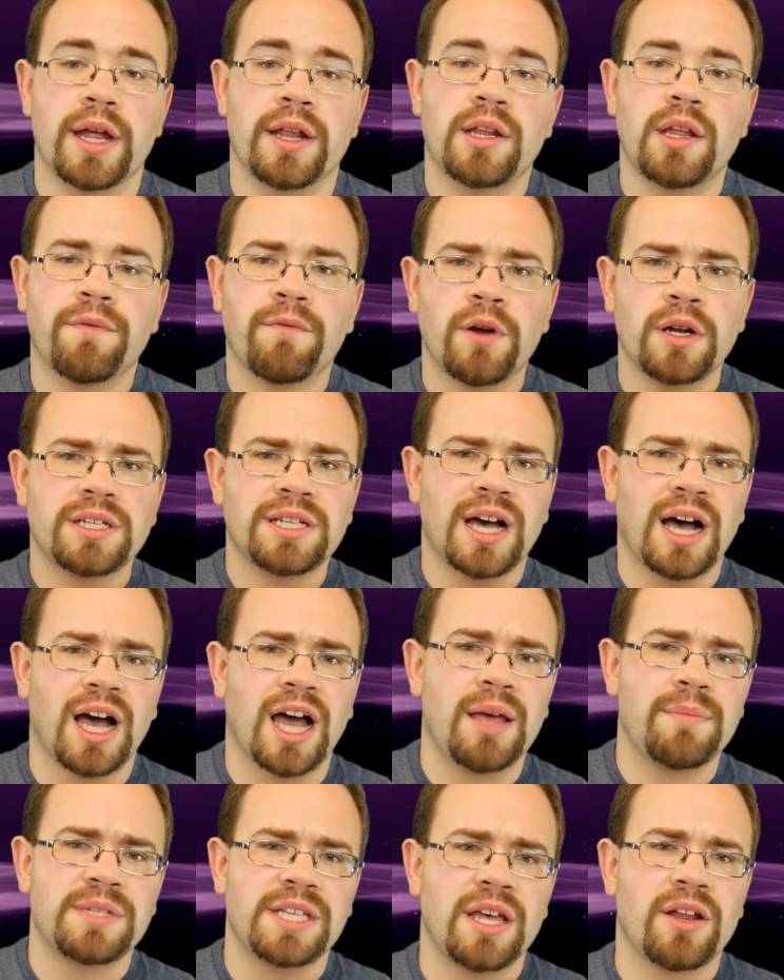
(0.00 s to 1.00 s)
And different
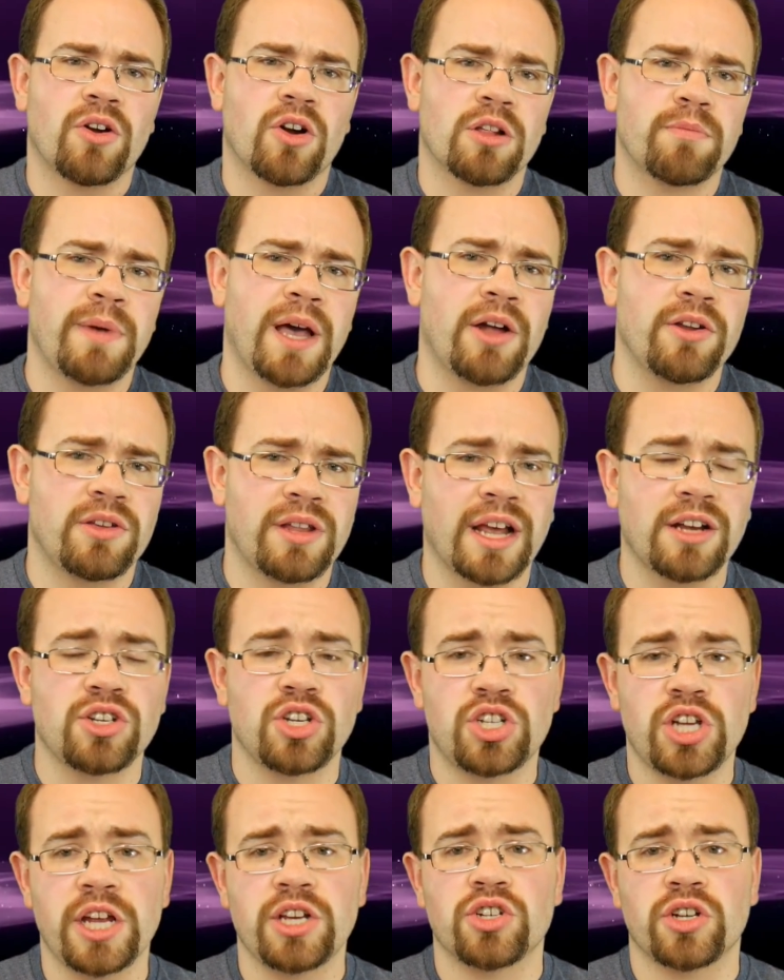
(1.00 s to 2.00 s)
times in Earthbound, you can
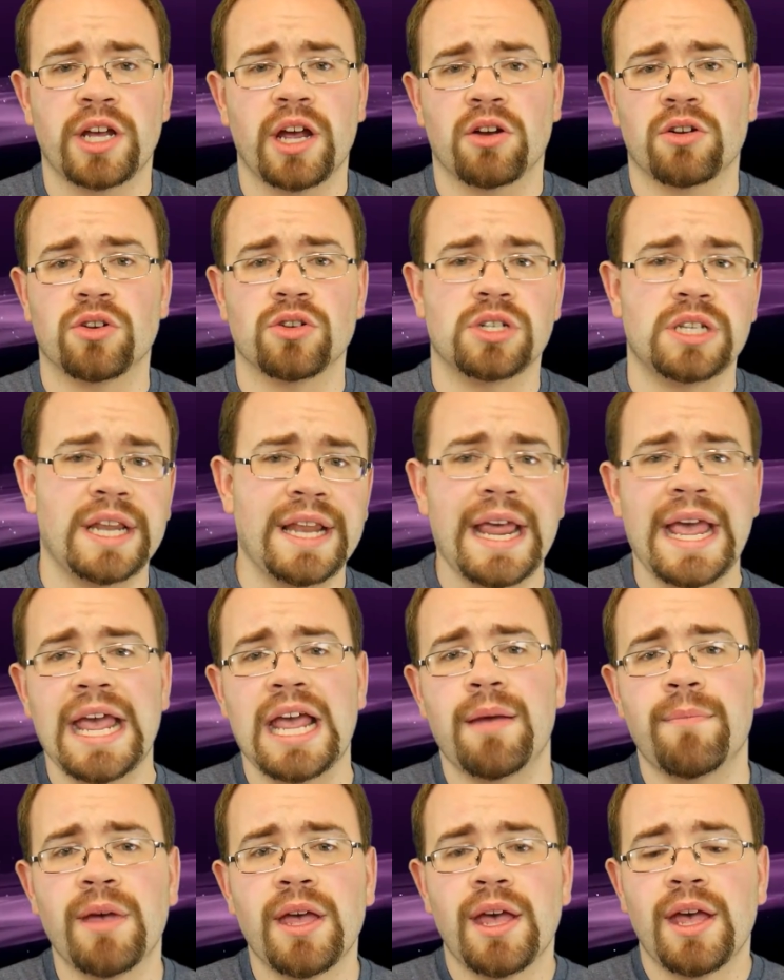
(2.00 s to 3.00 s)
actually change your character's
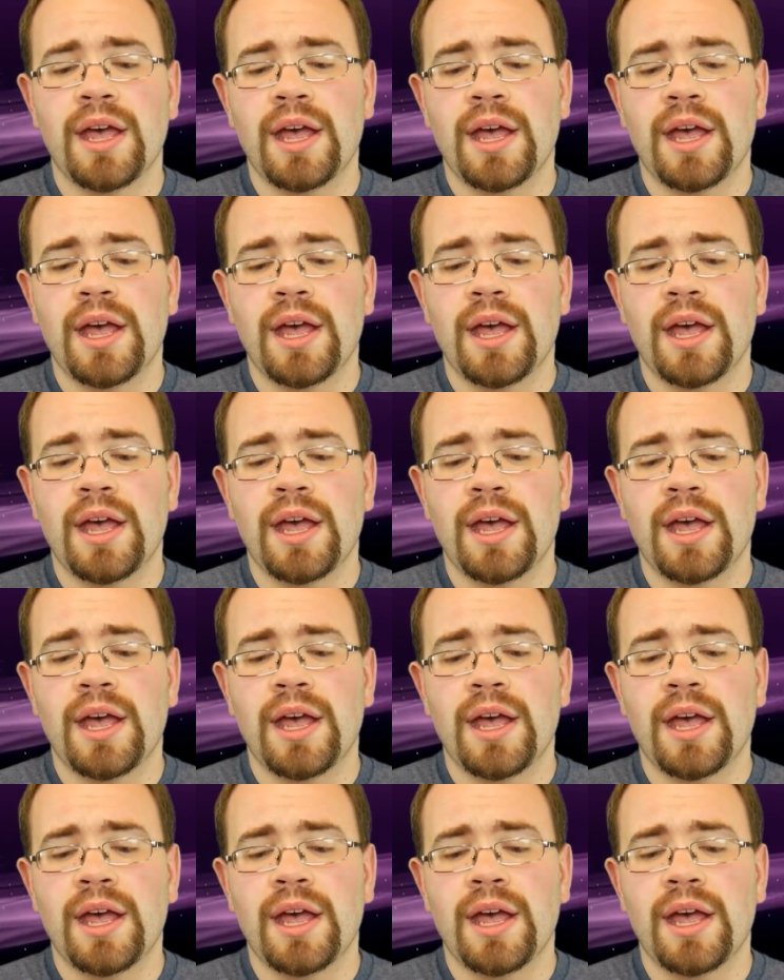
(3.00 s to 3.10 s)
name.